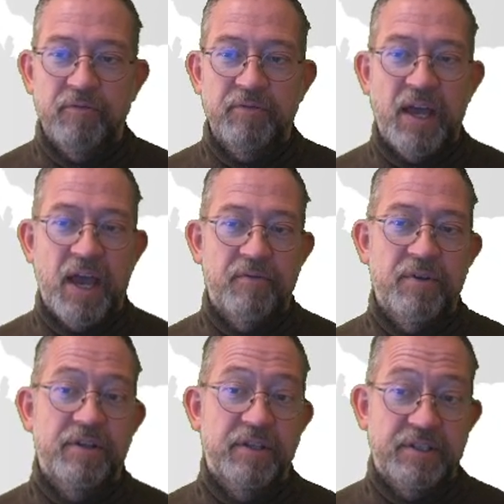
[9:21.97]
We have
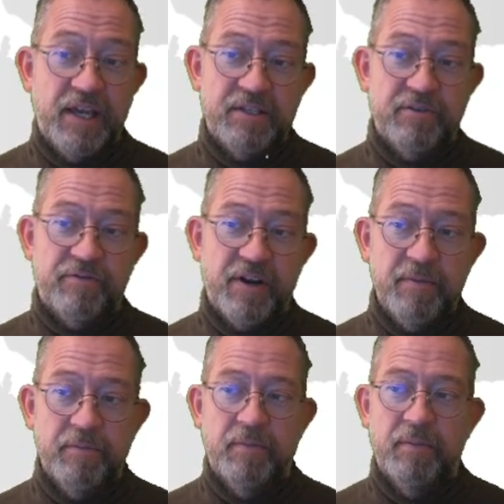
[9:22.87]
the data
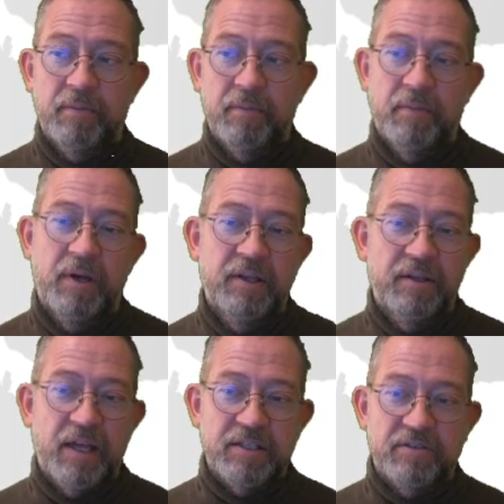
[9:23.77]
frame,
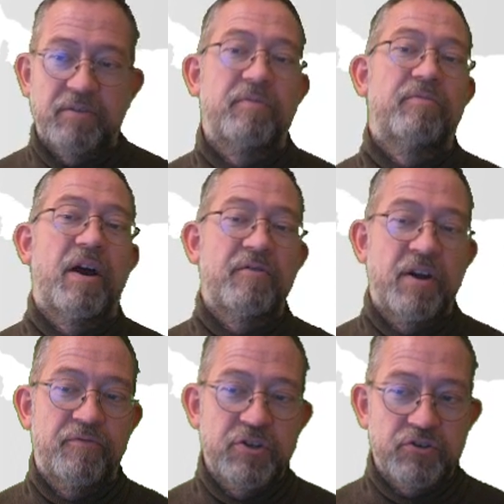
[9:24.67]
that's where we
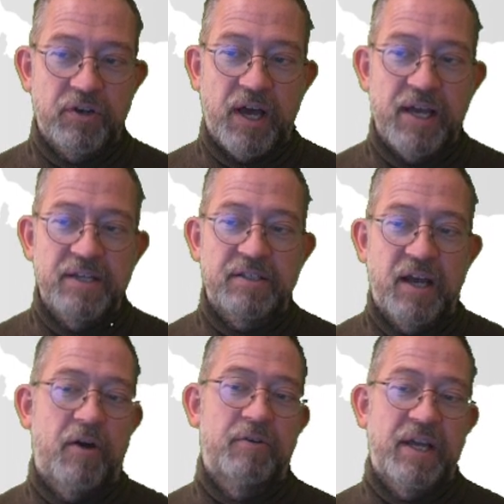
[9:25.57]
have visualized
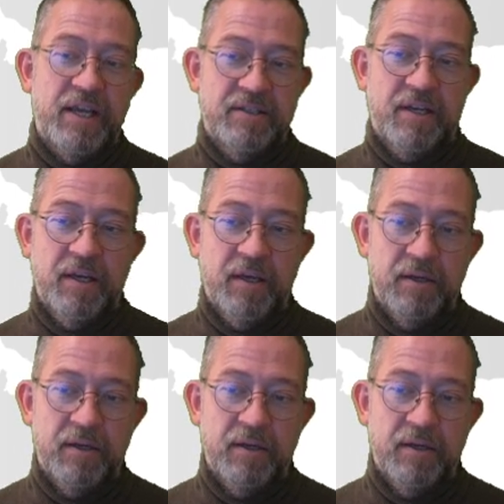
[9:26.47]
our data